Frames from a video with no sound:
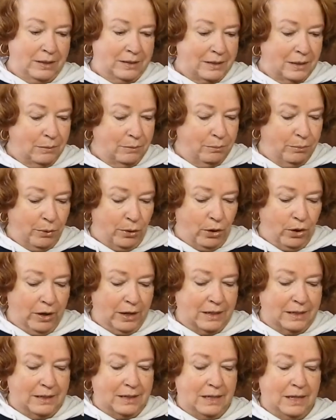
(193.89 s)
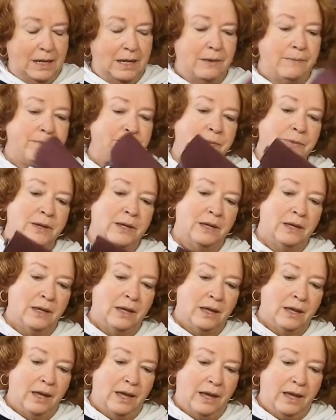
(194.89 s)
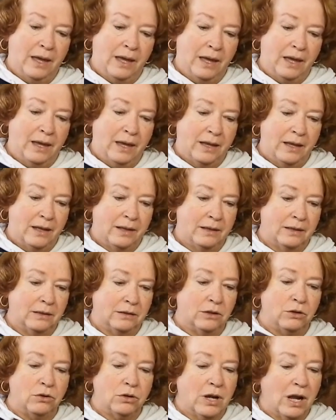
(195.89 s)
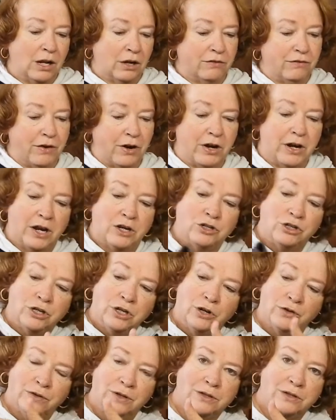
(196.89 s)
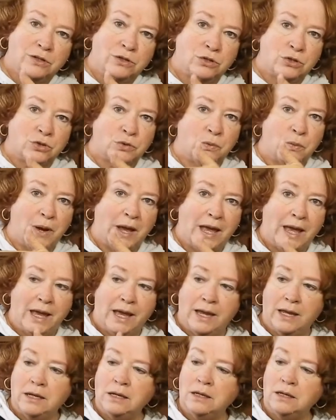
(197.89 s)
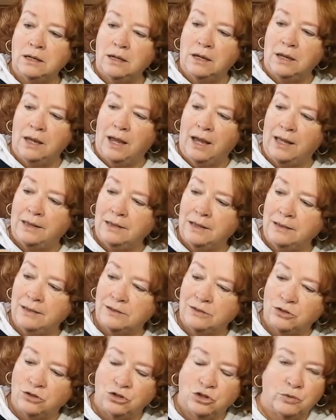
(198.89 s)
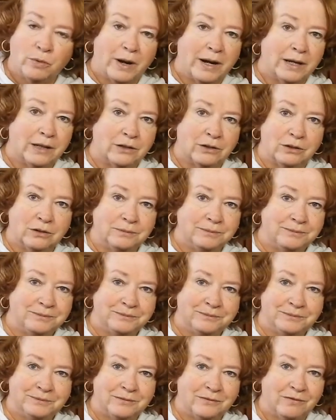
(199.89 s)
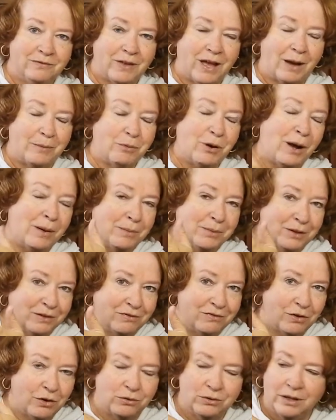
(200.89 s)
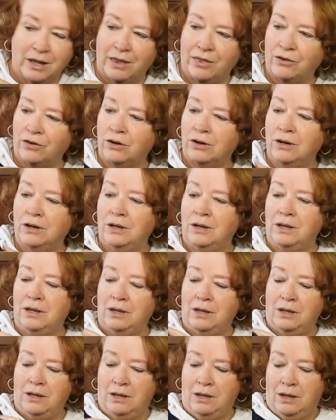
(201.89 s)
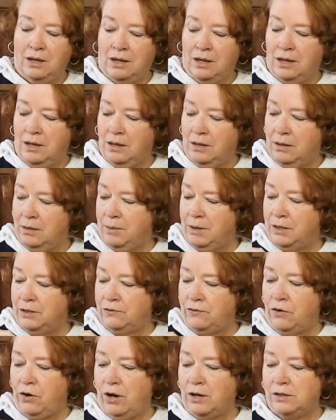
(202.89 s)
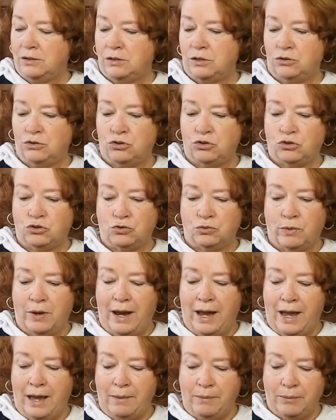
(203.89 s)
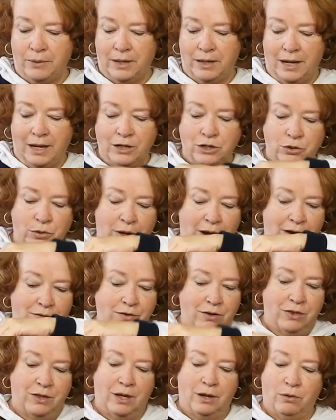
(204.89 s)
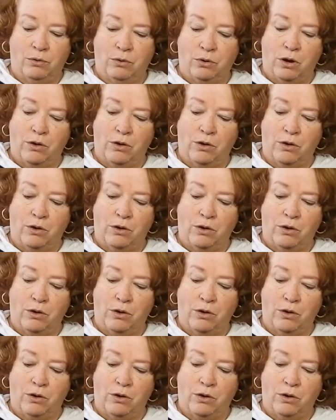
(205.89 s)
It's in burgundy, and little color variation here. This is suede, and then this is your regular, probably faux leather. As far as the strap, and I do everything.